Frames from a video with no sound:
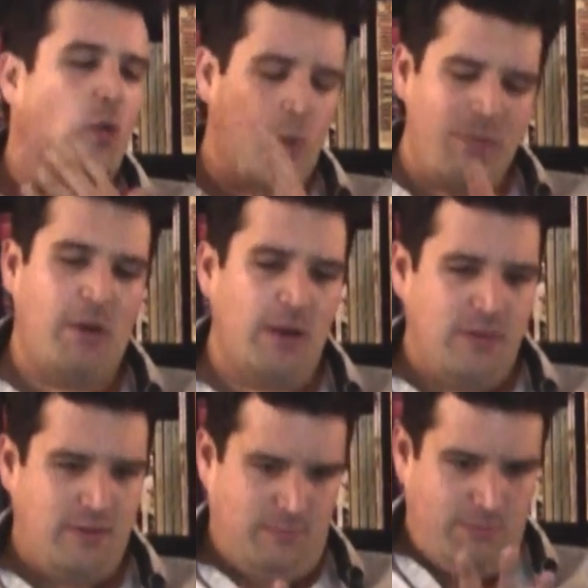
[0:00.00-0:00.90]
we
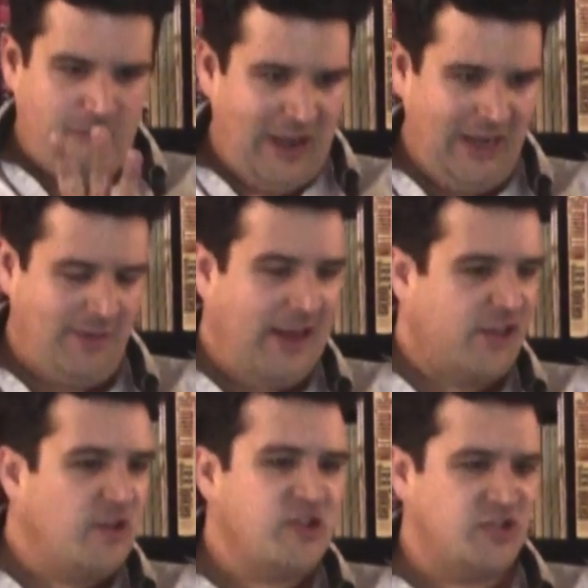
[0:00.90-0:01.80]
both provided a lot
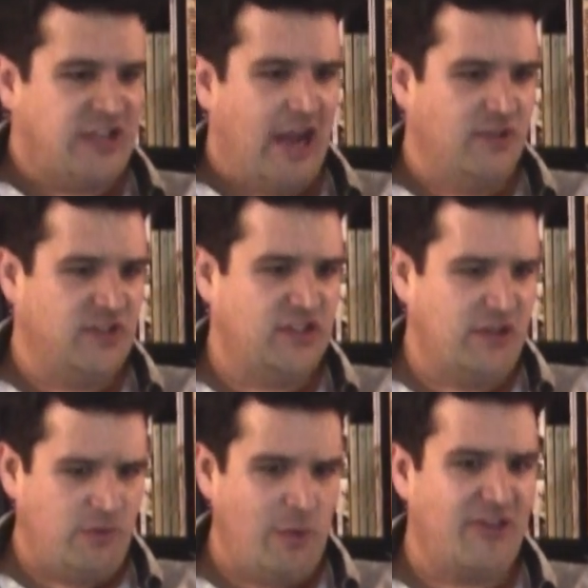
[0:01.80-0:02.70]
of creature sounds
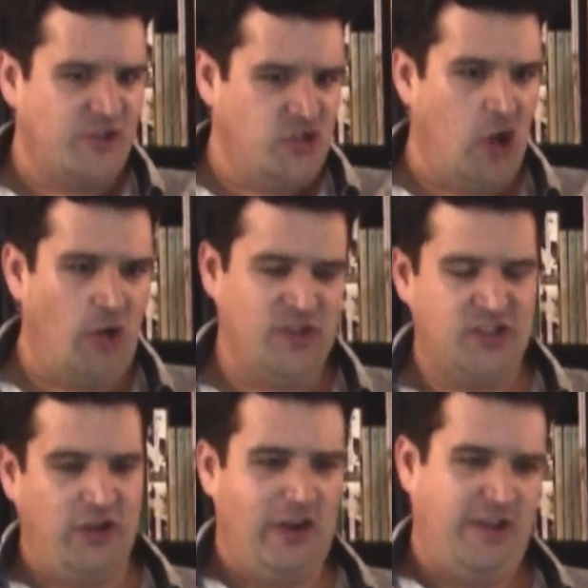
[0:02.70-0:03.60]
throughout the show, and
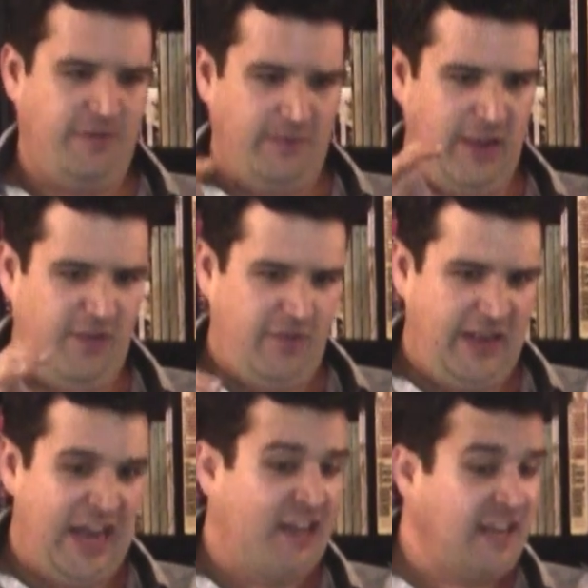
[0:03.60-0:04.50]
so if if
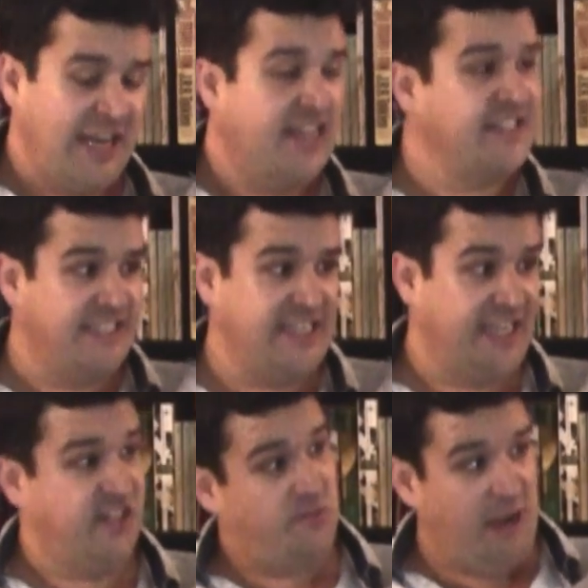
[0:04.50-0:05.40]
an alien isn't
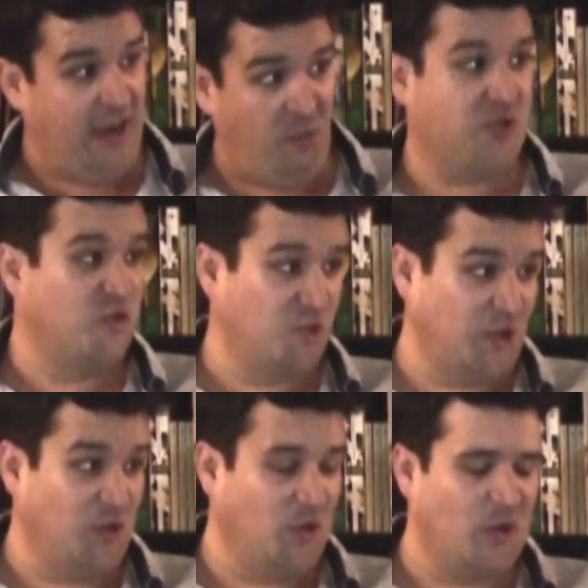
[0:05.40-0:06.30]
Dee, it's me, which is
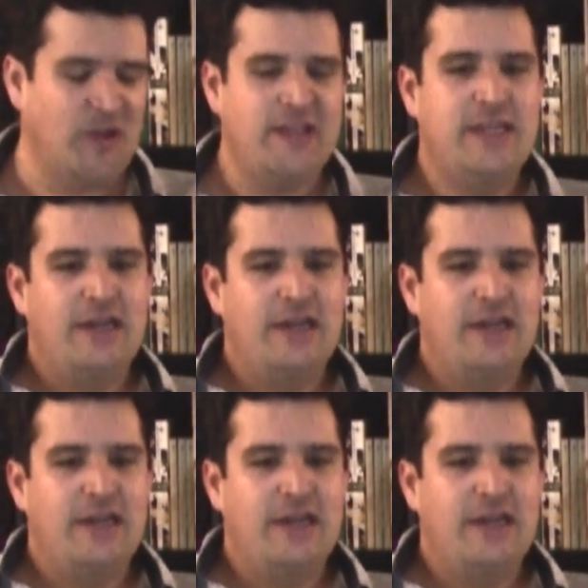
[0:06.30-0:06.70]
really cool.